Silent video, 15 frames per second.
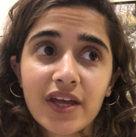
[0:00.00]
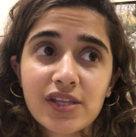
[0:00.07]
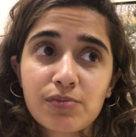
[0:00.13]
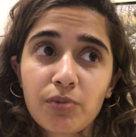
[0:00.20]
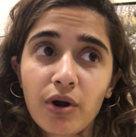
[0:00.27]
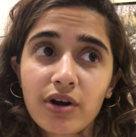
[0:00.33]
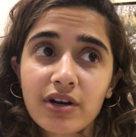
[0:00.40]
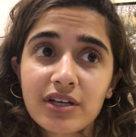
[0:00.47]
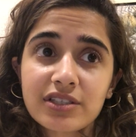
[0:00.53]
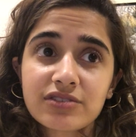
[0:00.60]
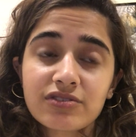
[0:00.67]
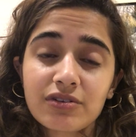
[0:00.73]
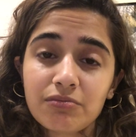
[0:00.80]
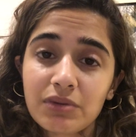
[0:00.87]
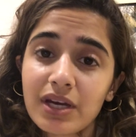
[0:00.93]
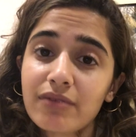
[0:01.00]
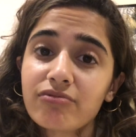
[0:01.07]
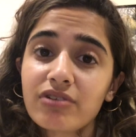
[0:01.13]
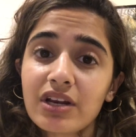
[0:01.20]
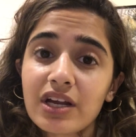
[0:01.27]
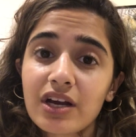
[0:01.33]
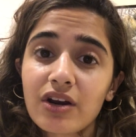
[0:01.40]
progress for me. I'm
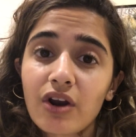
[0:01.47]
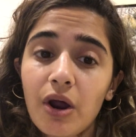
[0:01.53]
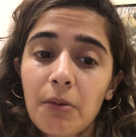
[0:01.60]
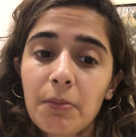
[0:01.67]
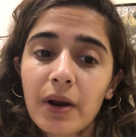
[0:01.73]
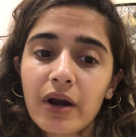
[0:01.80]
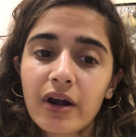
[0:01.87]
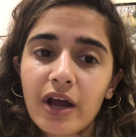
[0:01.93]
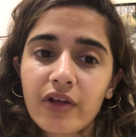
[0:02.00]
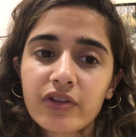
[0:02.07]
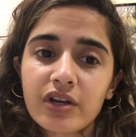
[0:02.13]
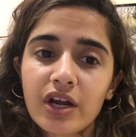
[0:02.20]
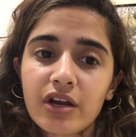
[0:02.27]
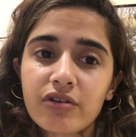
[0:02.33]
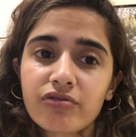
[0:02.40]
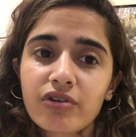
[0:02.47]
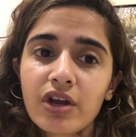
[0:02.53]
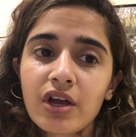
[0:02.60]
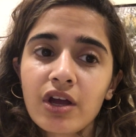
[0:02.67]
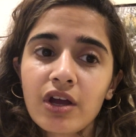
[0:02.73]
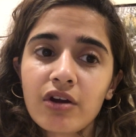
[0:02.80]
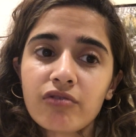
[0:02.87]
feeling a lot better now that I've
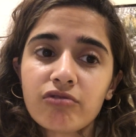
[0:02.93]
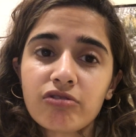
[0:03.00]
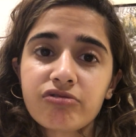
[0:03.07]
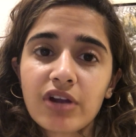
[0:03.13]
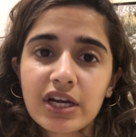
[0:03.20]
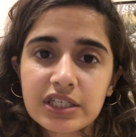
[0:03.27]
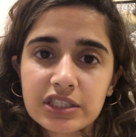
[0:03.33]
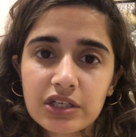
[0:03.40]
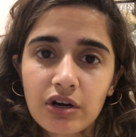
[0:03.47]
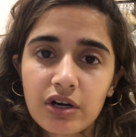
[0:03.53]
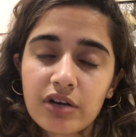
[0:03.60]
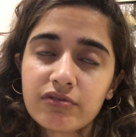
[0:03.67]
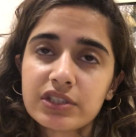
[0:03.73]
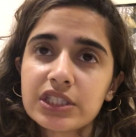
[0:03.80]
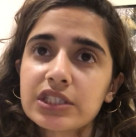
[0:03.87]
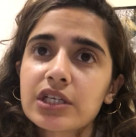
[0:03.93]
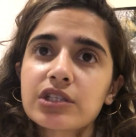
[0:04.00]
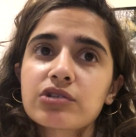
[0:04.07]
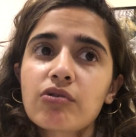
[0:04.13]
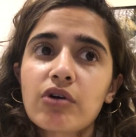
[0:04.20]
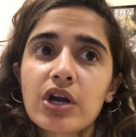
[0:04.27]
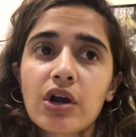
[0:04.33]
reflected on everything
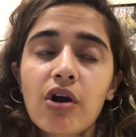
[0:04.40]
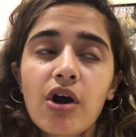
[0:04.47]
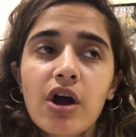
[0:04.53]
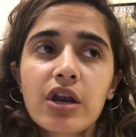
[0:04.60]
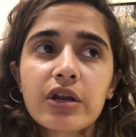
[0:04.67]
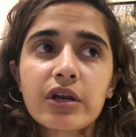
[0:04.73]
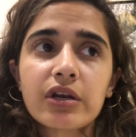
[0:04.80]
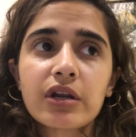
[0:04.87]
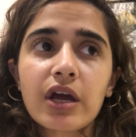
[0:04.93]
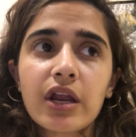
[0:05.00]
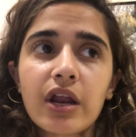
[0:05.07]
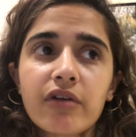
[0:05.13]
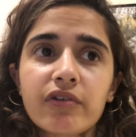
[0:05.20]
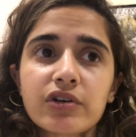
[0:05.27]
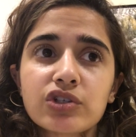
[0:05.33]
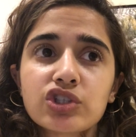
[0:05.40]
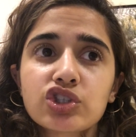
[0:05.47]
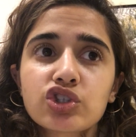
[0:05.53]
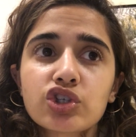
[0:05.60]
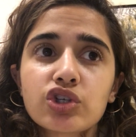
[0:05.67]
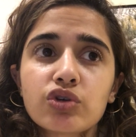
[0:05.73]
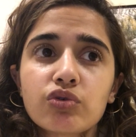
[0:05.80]
that's going on, and I've
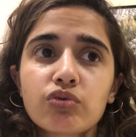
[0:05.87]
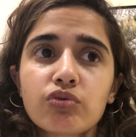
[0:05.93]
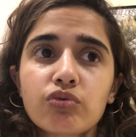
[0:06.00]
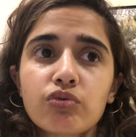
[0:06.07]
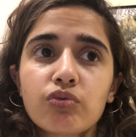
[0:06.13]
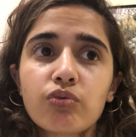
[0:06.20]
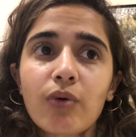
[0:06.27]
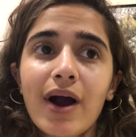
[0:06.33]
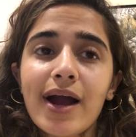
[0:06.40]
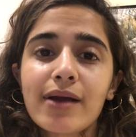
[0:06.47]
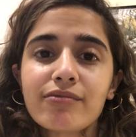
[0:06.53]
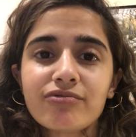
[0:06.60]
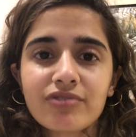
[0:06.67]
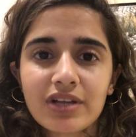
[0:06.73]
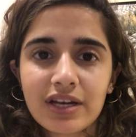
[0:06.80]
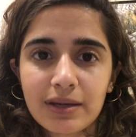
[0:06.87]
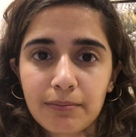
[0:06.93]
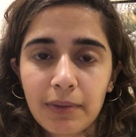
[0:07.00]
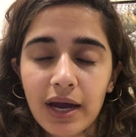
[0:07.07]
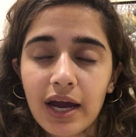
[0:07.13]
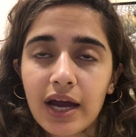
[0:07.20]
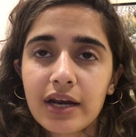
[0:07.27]
understood why I'm
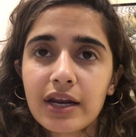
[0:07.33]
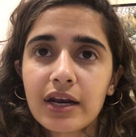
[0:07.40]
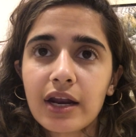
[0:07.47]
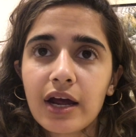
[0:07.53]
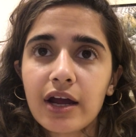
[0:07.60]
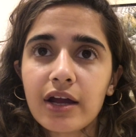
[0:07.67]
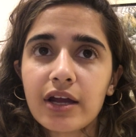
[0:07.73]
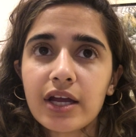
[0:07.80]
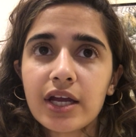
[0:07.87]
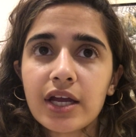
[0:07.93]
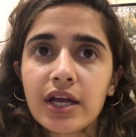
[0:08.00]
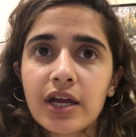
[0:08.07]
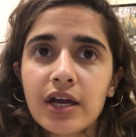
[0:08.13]
feeling bad. And I